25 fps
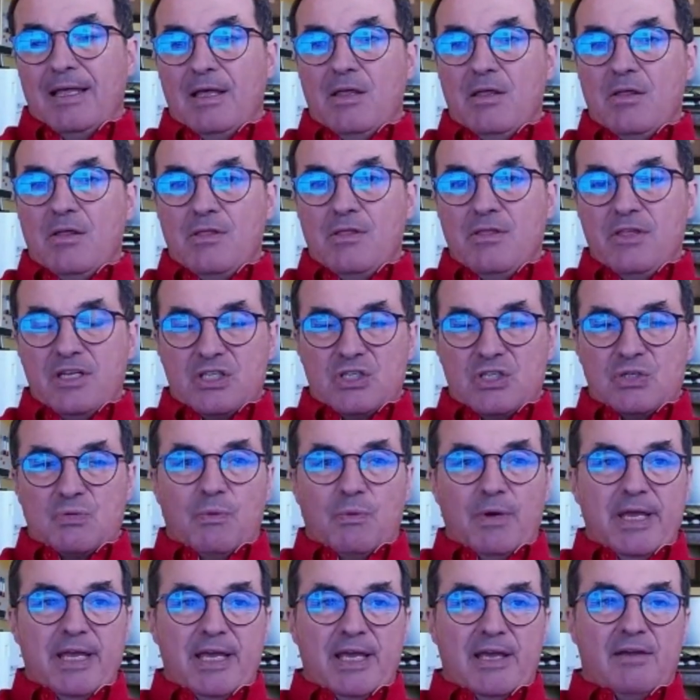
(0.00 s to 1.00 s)
This
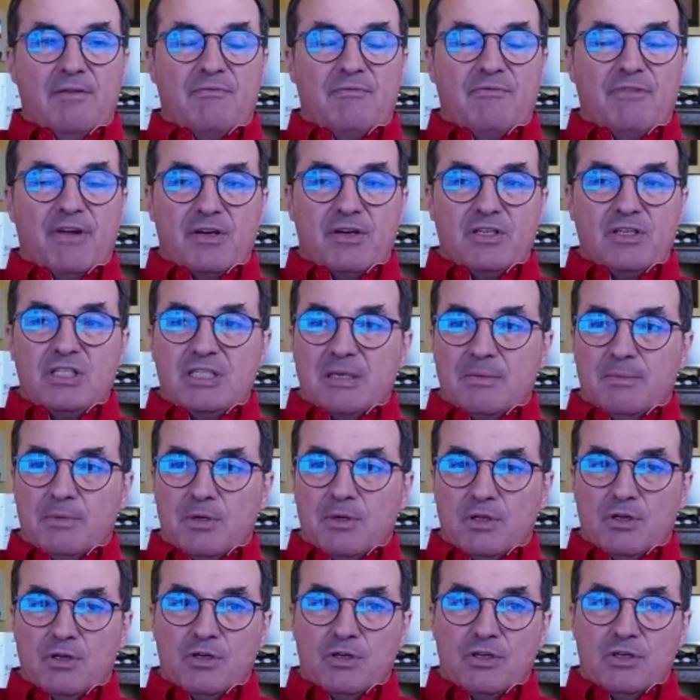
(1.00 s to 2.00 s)
week, very
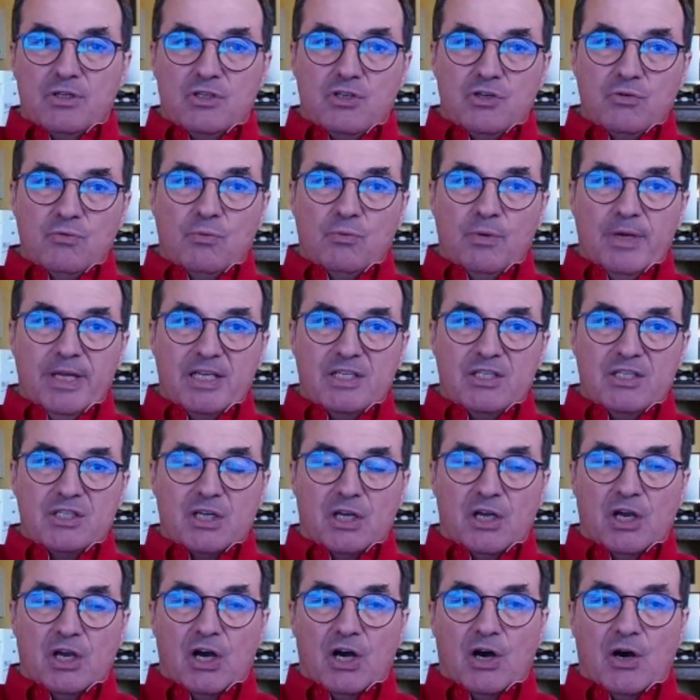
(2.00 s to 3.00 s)
similar to 2 weeks
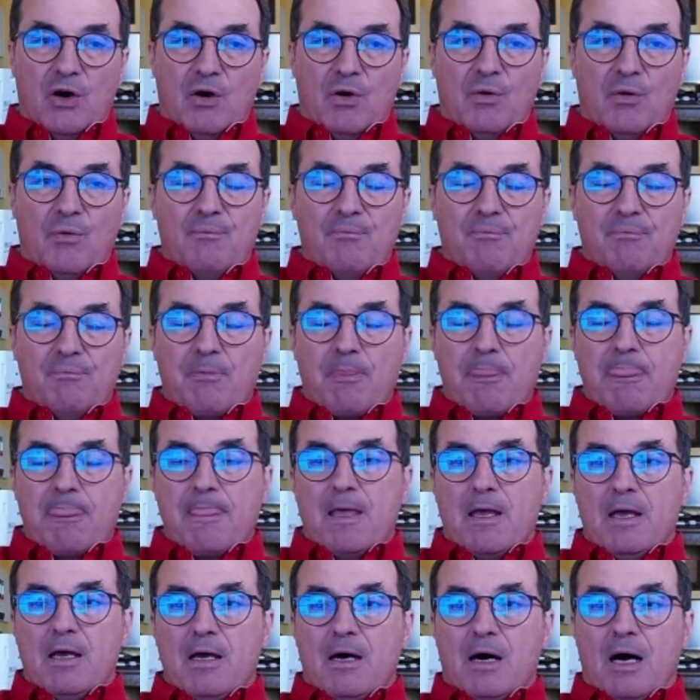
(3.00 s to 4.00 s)
ago,
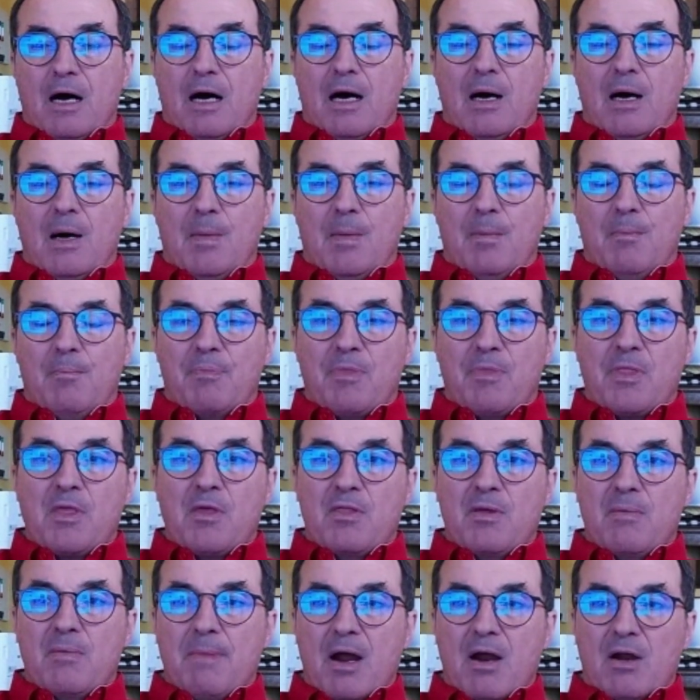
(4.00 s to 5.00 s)

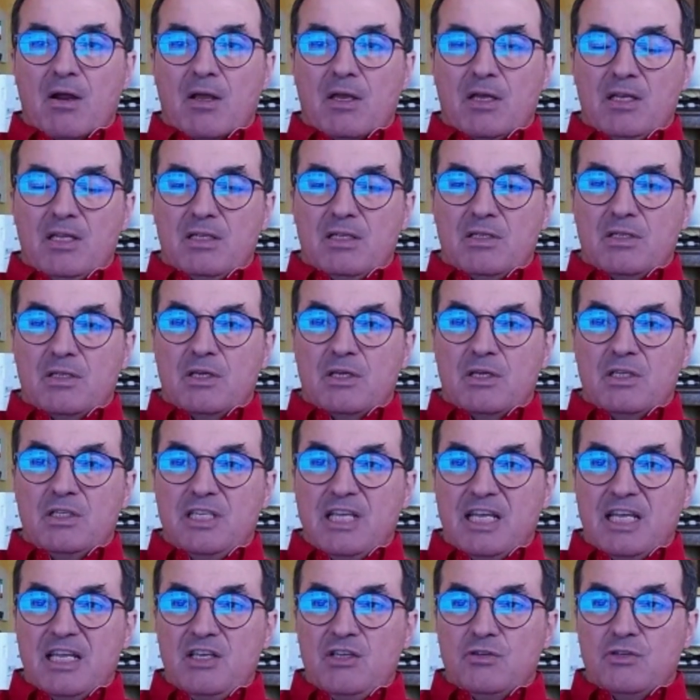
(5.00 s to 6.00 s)
the market
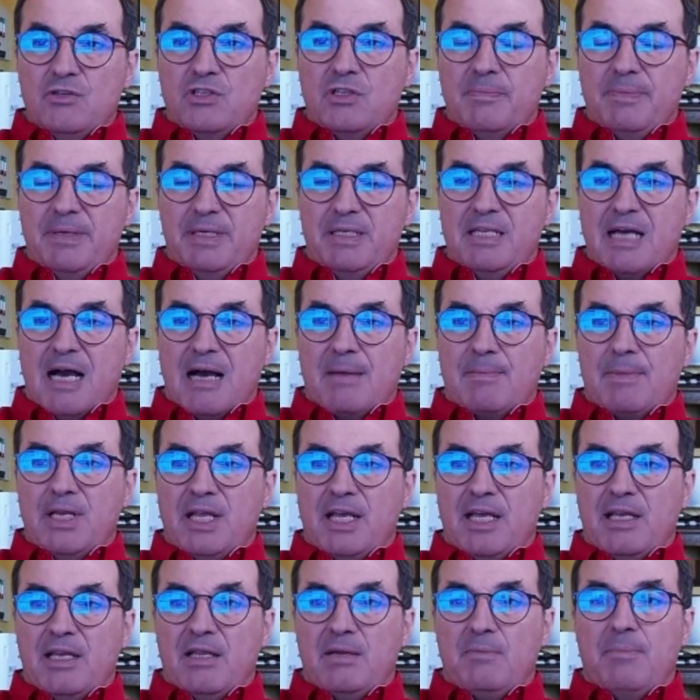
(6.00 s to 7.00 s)
continues to be
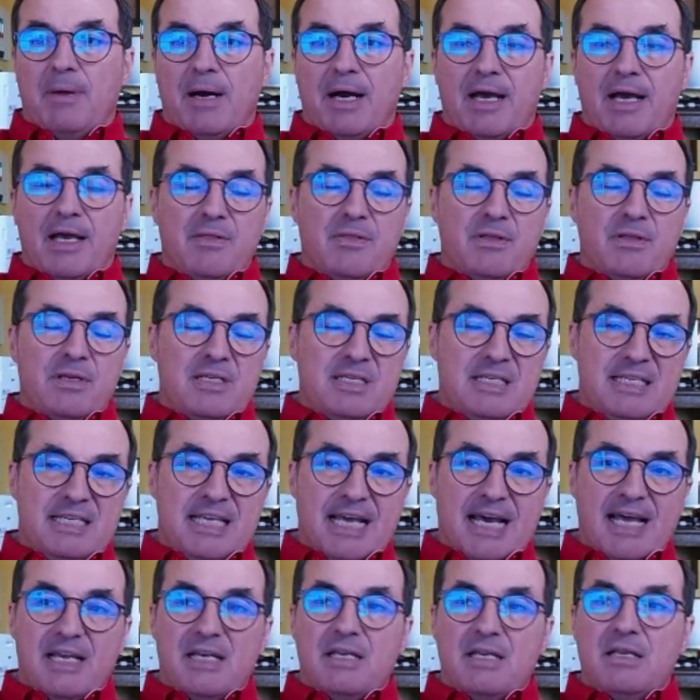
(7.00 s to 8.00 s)
dominated by the
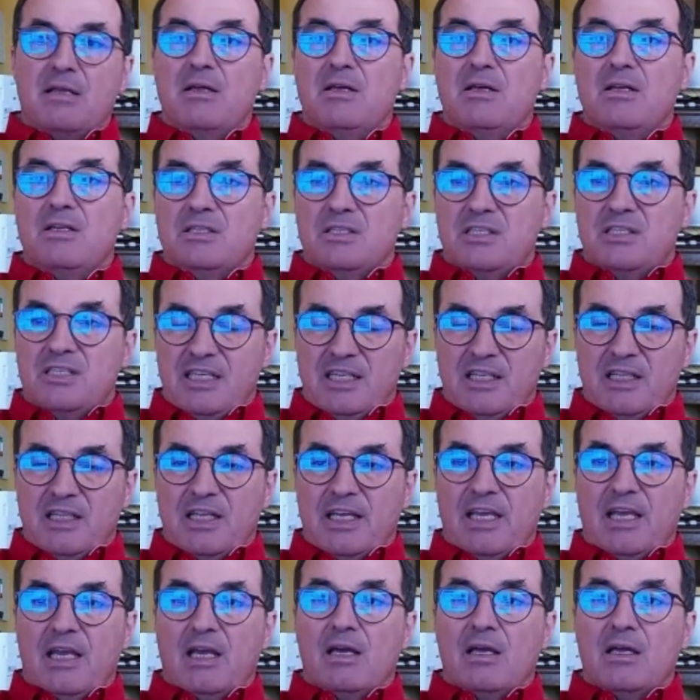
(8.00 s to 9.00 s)
debt
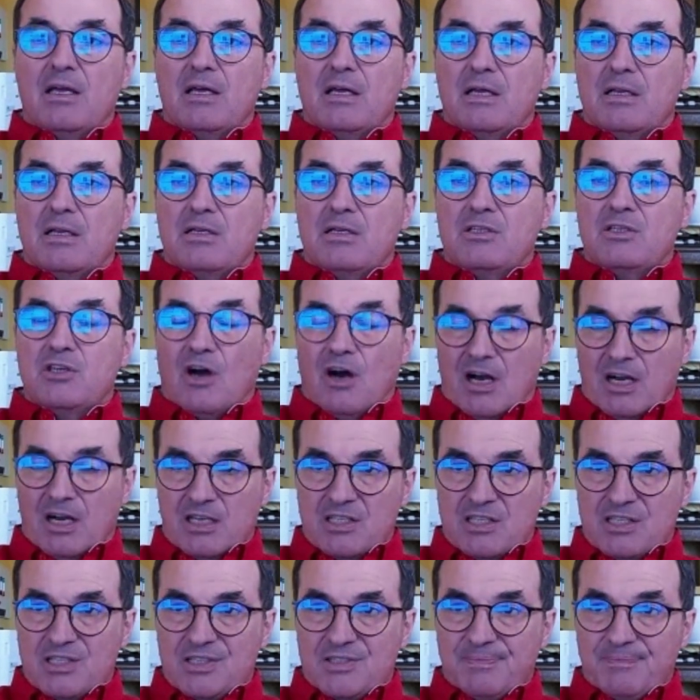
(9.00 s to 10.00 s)
ceiling
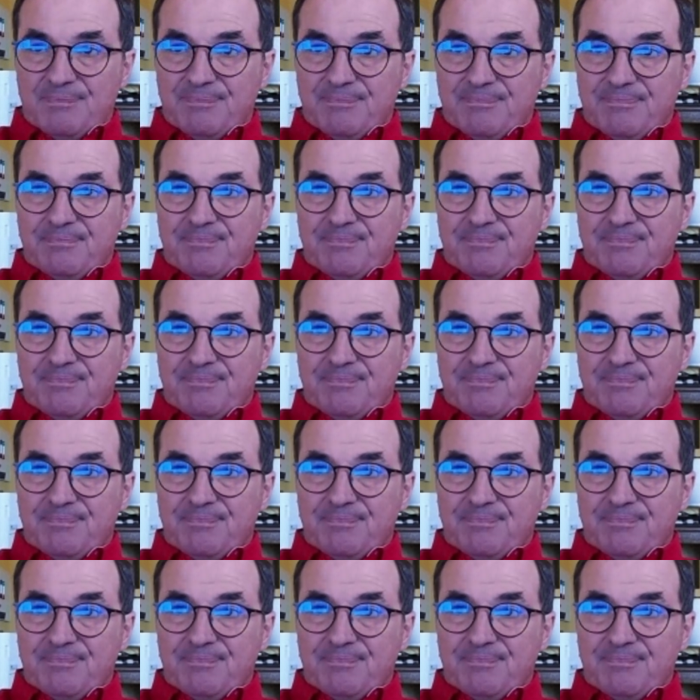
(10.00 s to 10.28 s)
talks